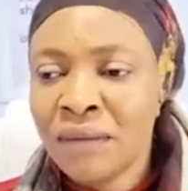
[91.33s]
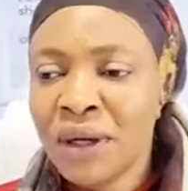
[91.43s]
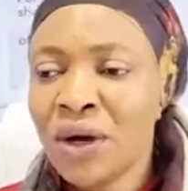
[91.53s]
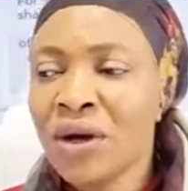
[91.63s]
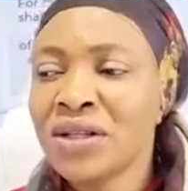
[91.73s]

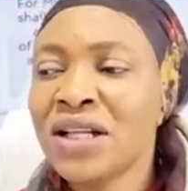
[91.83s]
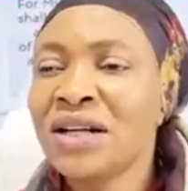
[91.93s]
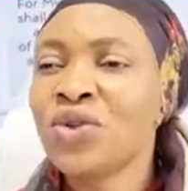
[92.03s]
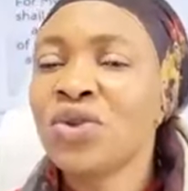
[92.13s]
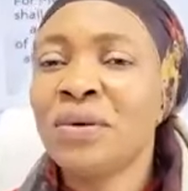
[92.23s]
Because
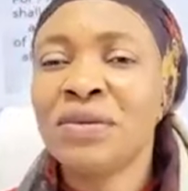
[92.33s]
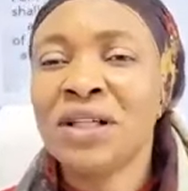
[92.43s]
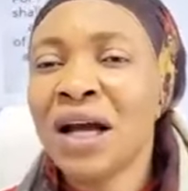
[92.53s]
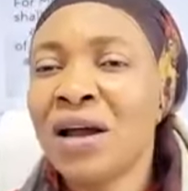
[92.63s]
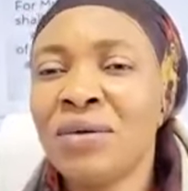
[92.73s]
that is
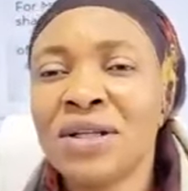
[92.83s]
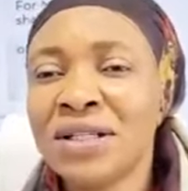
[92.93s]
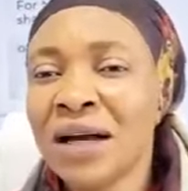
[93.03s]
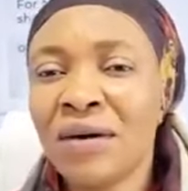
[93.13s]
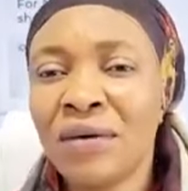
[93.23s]
something I
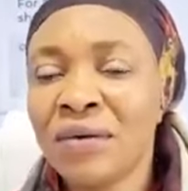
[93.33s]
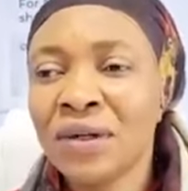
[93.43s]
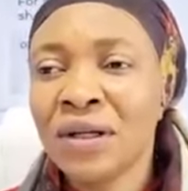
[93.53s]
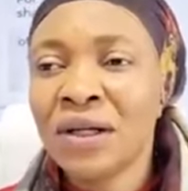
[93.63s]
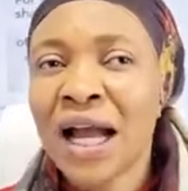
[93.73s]
always
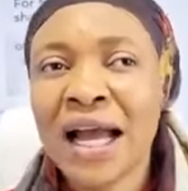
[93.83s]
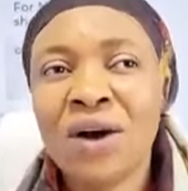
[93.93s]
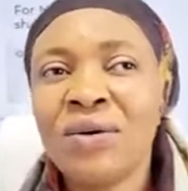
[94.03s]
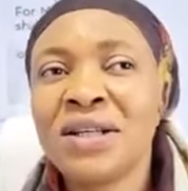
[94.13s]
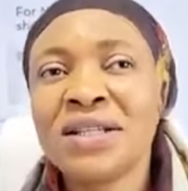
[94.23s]

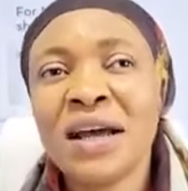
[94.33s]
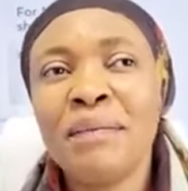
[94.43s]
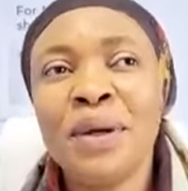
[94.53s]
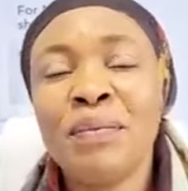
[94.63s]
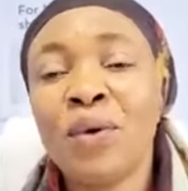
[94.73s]
tell
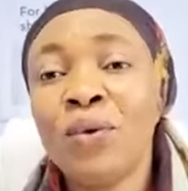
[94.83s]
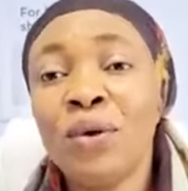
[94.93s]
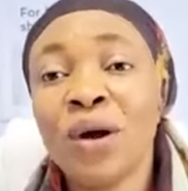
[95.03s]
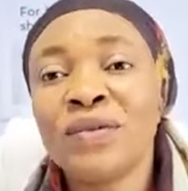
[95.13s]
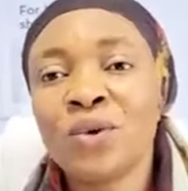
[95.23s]
people
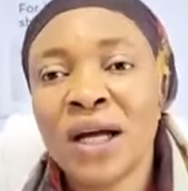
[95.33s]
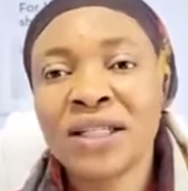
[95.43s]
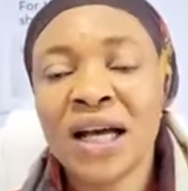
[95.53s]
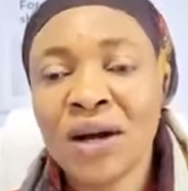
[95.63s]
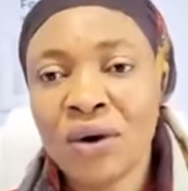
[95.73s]
who love to
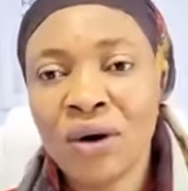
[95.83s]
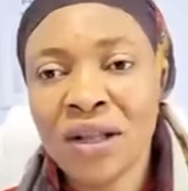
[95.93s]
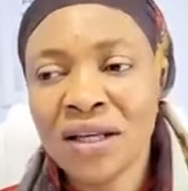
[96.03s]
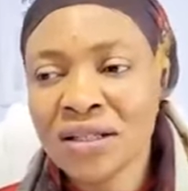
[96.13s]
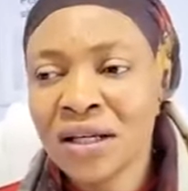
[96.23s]
attack
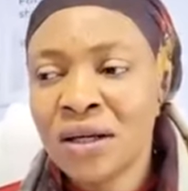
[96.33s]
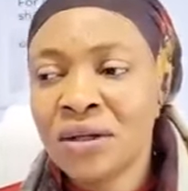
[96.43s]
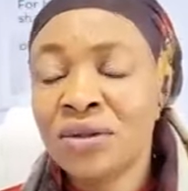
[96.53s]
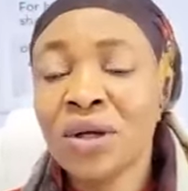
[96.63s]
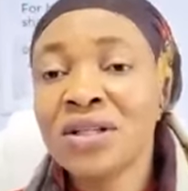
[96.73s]
others.
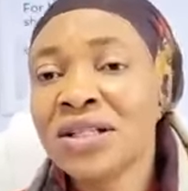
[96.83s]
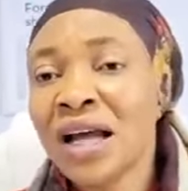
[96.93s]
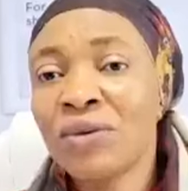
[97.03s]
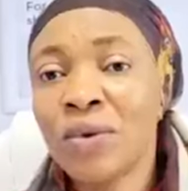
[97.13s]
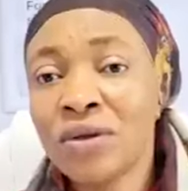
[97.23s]
Don't
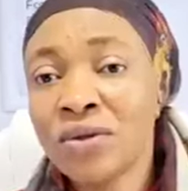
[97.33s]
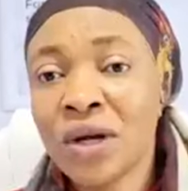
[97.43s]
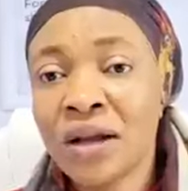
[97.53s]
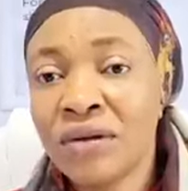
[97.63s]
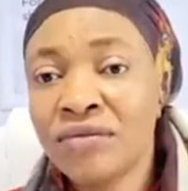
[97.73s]
start what you
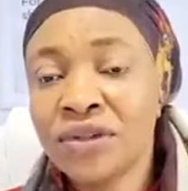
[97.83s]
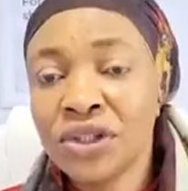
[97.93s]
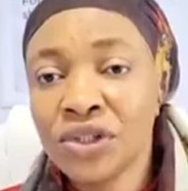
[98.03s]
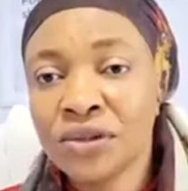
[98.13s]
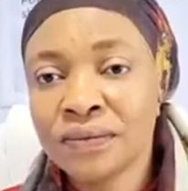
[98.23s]
cannot
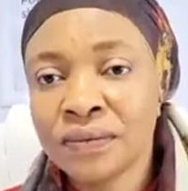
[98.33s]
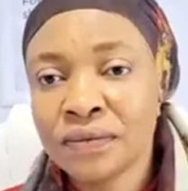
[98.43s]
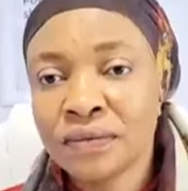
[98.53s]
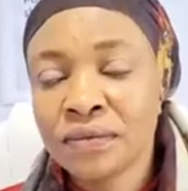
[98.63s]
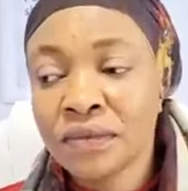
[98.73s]
finish.
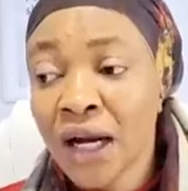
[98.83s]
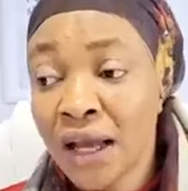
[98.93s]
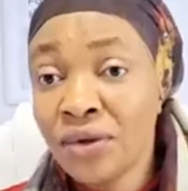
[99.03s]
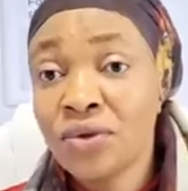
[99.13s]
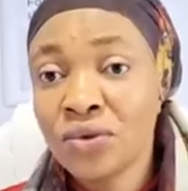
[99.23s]

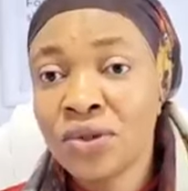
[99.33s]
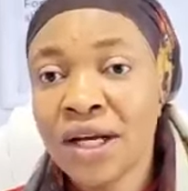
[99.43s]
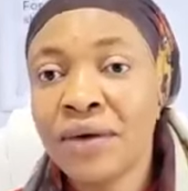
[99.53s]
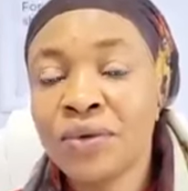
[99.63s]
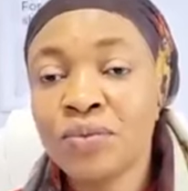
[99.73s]
I used to
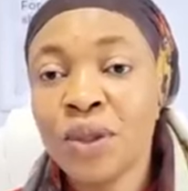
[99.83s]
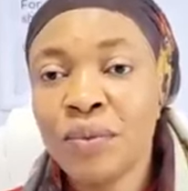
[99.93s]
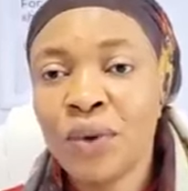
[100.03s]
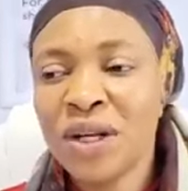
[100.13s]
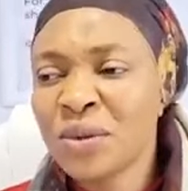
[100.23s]
tell
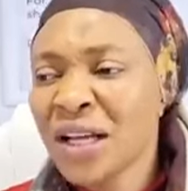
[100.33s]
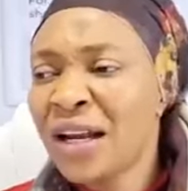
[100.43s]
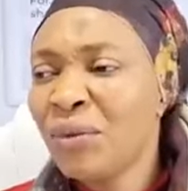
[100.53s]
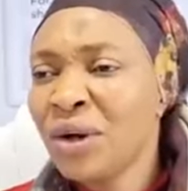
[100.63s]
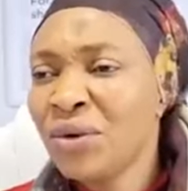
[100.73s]
people,
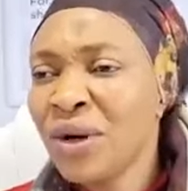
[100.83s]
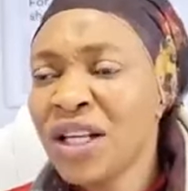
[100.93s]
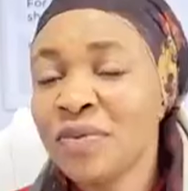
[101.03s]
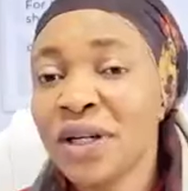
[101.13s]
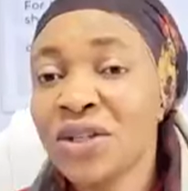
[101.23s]
especially when you
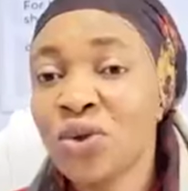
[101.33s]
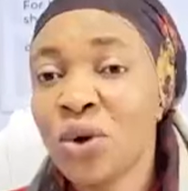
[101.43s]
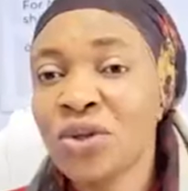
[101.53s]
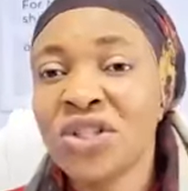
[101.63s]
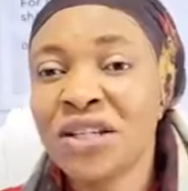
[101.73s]
experience
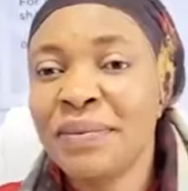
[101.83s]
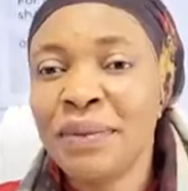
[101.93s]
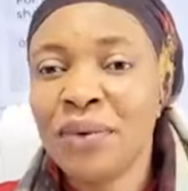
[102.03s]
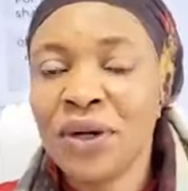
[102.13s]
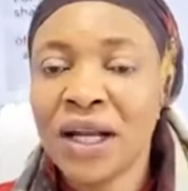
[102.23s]
toxic
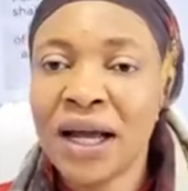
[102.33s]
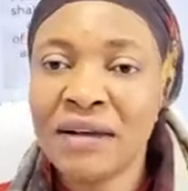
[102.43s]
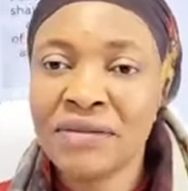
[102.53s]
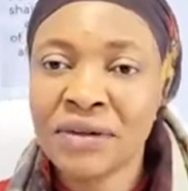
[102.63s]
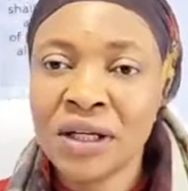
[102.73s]
people in
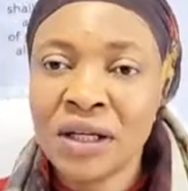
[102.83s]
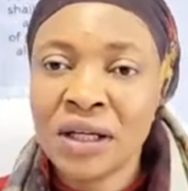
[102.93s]
life,